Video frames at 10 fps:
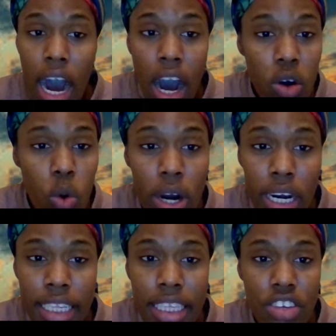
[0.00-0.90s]

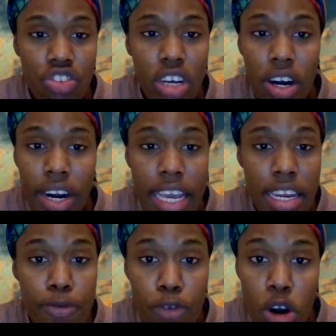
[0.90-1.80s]
alcohol addiction or
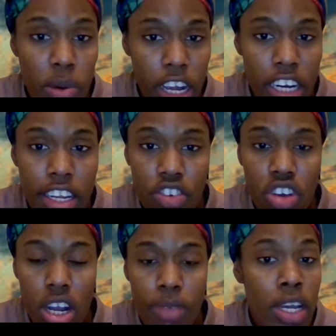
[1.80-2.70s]
any form of
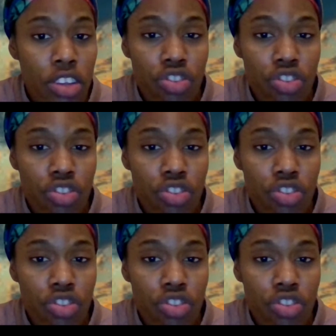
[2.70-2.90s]
addiction,